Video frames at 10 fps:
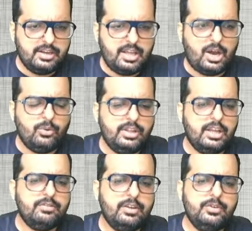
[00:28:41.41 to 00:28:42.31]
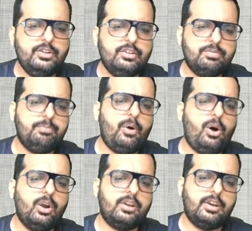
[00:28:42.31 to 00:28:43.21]
down they have given you the
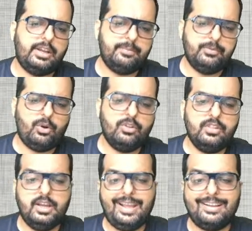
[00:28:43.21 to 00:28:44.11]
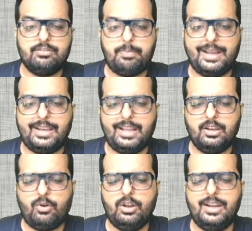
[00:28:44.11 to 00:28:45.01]
spot rate on the expiry.
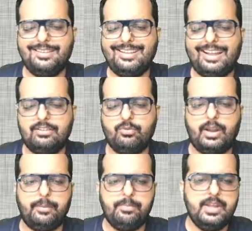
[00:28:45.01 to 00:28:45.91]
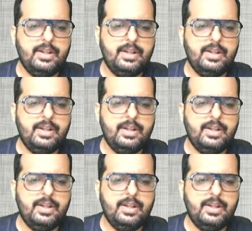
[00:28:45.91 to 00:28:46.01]
I'll call it as S1.